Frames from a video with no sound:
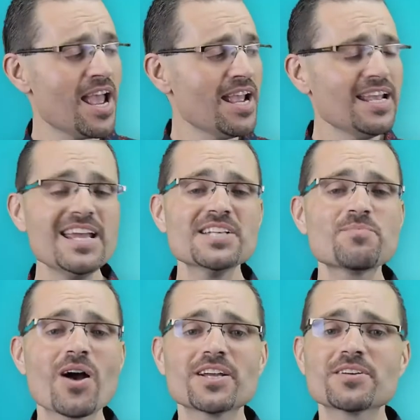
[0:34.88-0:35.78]
Here's
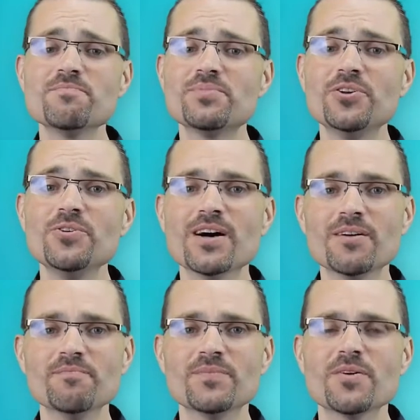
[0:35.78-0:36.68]
my
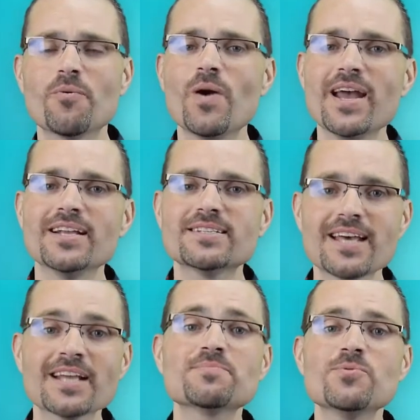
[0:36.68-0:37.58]
computer where
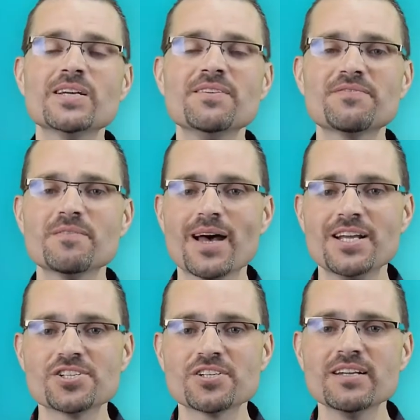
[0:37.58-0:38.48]
textbook
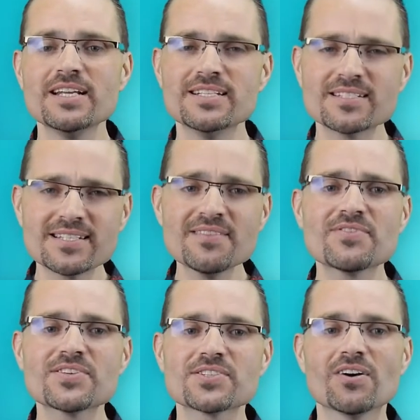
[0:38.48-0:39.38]
information is
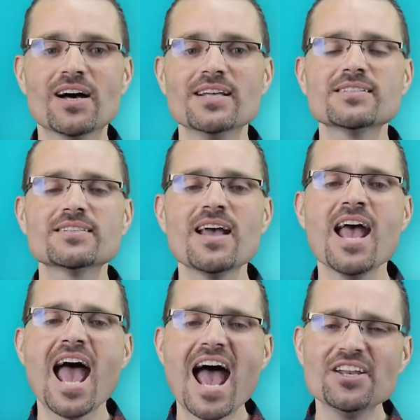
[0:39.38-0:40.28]
synthesised
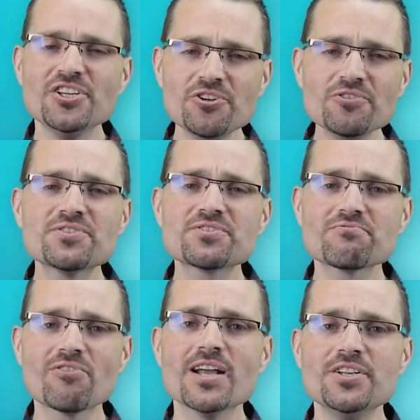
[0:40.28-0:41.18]
and used to
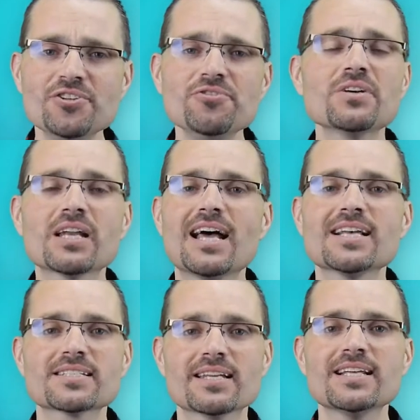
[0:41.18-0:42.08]
write new
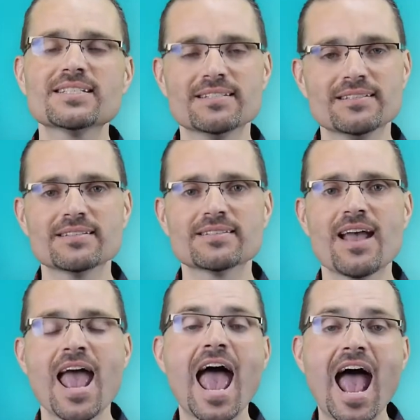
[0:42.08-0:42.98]
class lessons
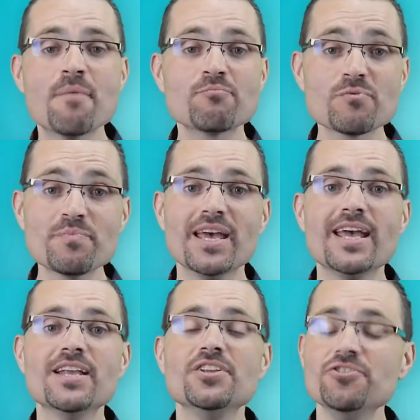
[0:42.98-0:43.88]
and
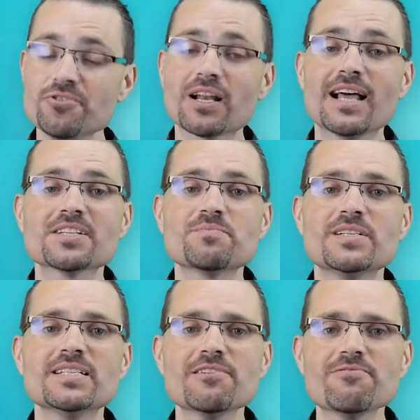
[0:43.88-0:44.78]
prepare new class
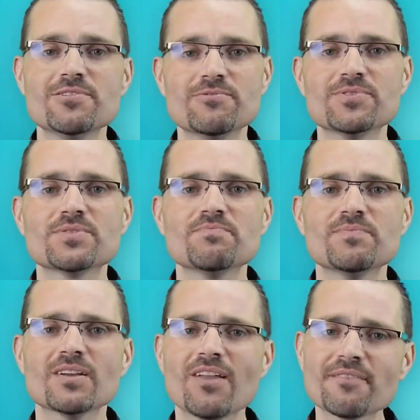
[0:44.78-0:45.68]
materials,
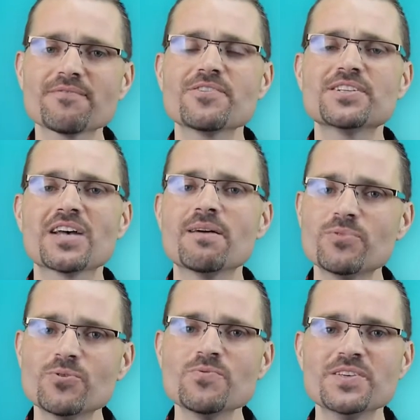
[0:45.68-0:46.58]
like for
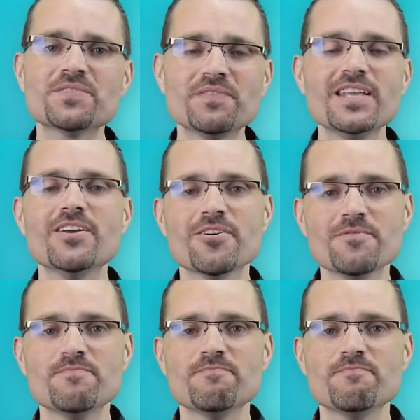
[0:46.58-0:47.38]
example this video.